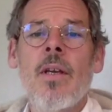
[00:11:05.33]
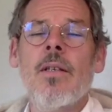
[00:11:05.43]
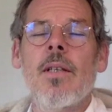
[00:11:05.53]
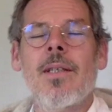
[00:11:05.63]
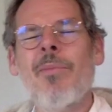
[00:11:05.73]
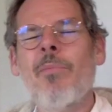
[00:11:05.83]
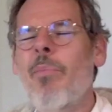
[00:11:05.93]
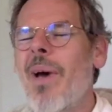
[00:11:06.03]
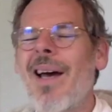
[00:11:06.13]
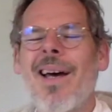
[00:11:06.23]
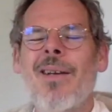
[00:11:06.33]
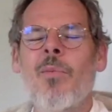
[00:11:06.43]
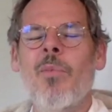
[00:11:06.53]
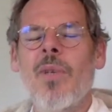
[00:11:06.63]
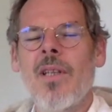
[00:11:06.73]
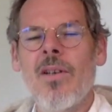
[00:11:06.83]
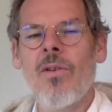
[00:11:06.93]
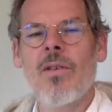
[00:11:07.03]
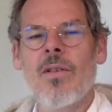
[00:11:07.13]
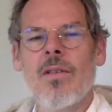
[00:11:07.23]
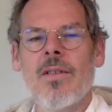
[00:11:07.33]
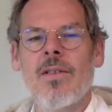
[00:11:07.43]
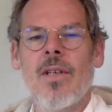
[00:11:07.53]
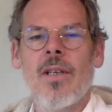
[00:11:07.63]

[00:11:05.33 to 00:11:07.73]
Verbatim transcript: to the tympanum in the orchestra.